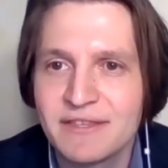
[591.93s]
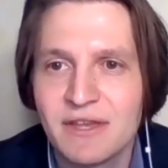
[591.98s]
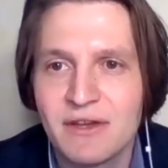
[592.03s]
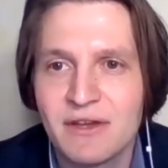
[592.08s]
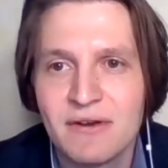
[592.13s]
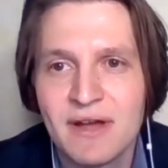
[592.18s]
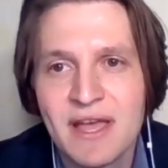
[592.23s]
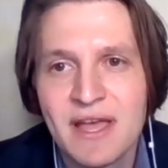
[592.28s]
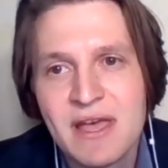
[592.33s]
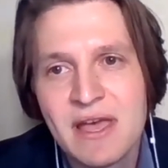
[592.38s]

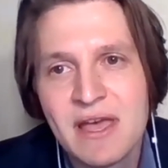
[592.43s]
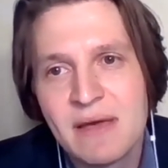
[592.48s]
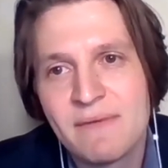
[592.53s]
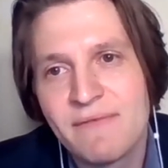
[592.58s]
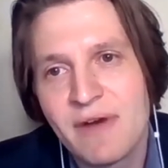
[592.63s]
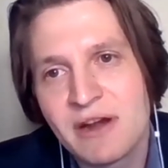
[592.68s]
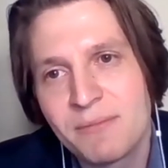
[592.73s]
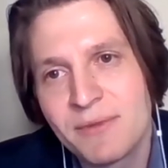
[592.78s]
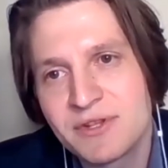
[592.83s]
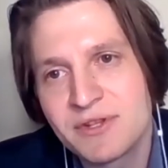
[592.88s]
So
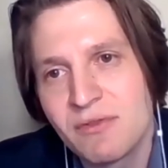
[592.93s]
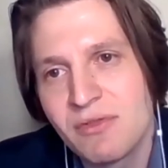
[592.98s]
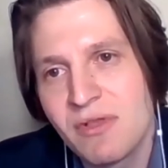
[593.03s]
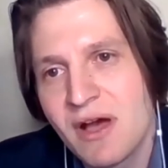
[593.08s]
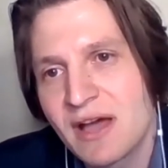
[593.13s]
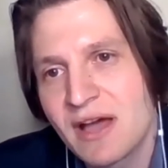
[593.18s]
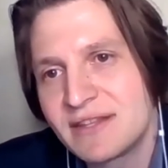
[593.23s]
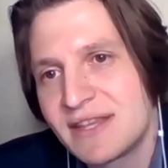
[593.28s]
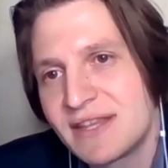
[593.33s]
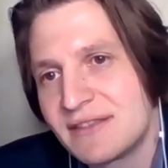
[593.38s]
environmental
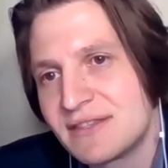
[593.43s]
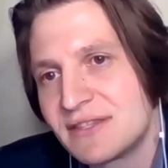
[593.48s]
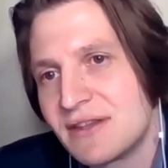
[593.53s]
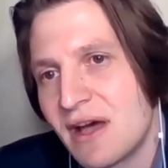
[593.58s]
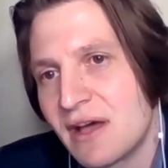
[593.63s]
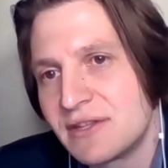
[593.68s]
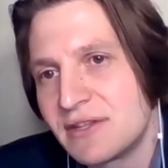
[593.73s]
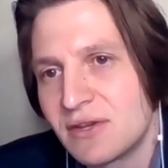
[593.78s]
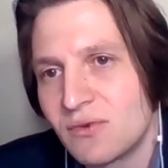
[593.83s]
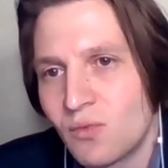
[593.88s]
law tends
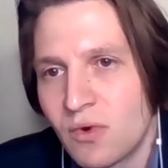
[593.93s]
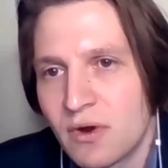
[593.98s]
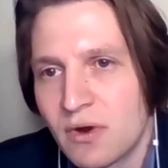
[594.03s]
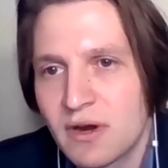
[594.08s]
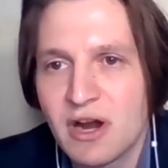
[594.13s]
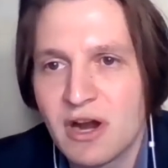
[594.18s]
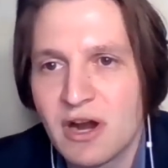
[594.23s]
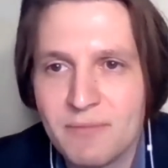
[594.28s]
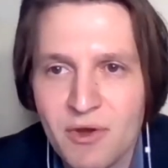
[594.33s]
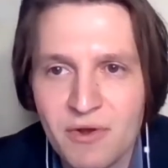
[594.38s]
not to
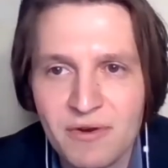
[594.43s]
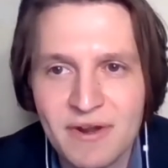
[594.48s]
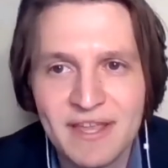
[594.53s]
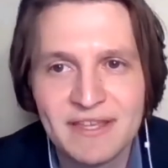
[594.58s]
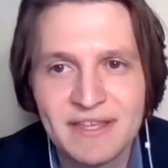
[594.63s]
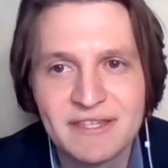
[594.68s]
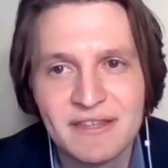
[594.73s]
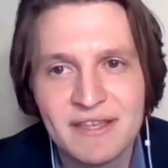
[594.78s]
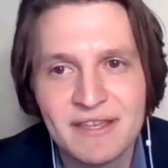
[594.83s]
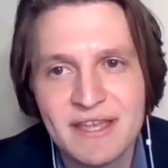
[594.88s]
work
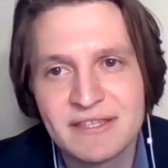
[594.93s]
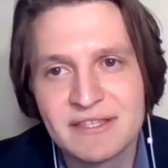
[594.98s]
harmoniously.